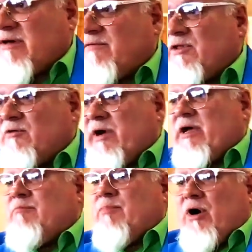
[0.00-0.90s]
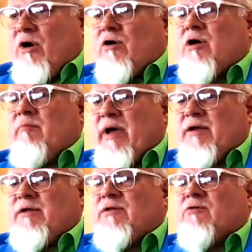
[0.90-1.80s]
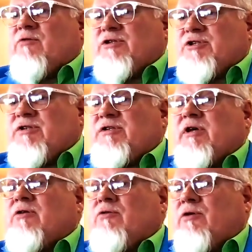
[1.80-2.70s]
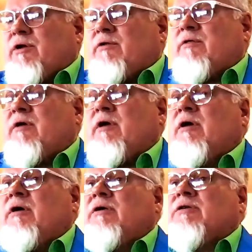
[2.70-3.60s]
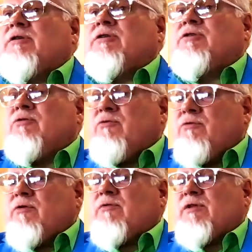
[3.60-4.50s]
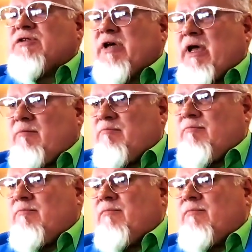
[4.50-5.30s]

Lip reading: 7 through 8, Paul commanded the Christians at Corinth to do the same.